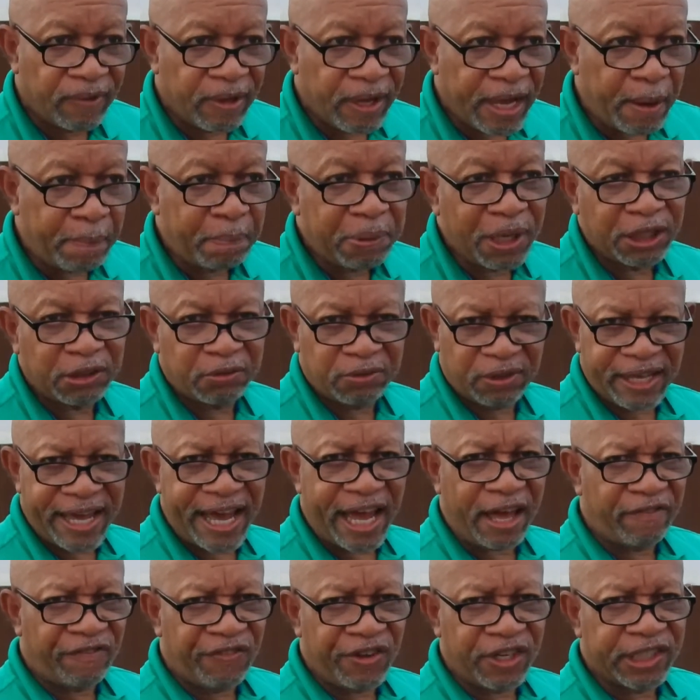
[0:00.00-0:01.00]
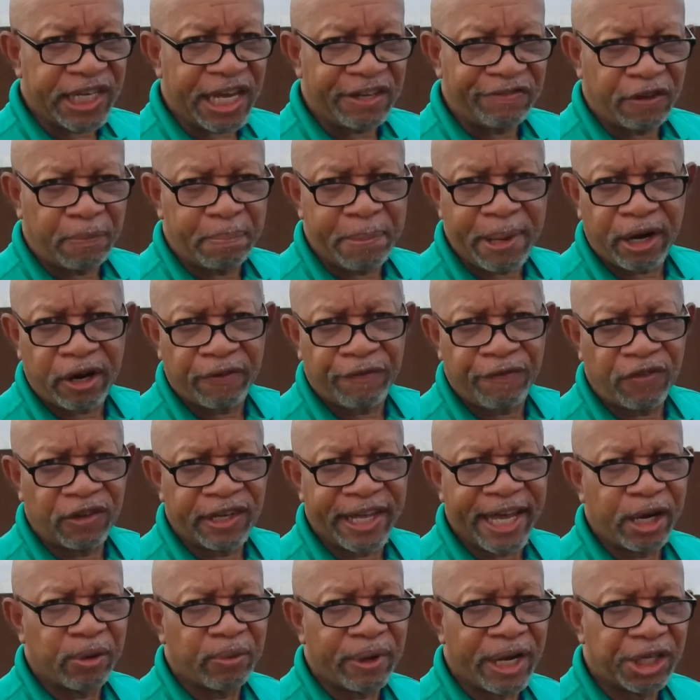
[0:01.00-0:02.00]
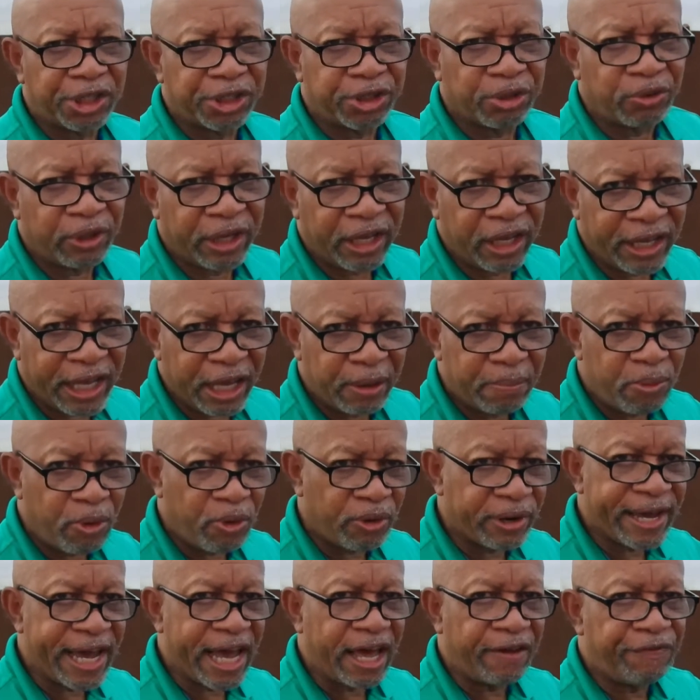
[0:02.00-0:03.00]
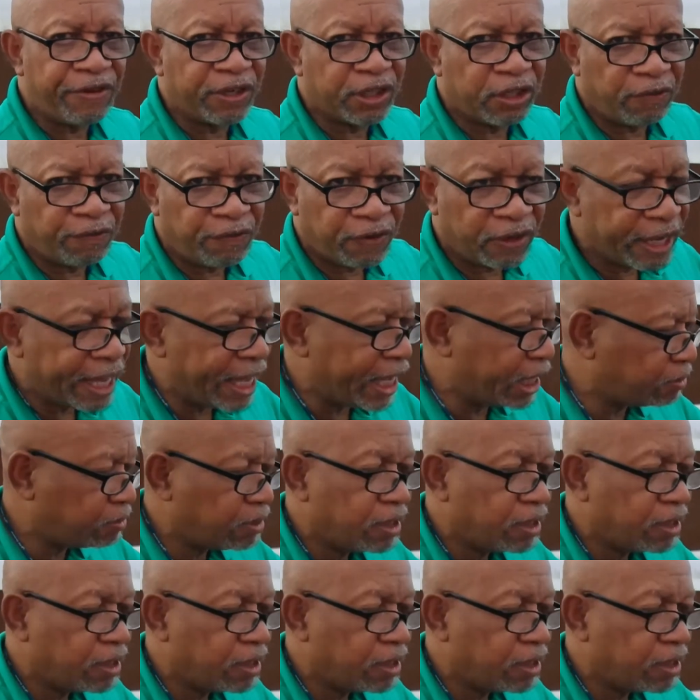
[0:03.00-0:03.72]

And plus, catfish have a better fillet ratio. You get more catfish in fillet.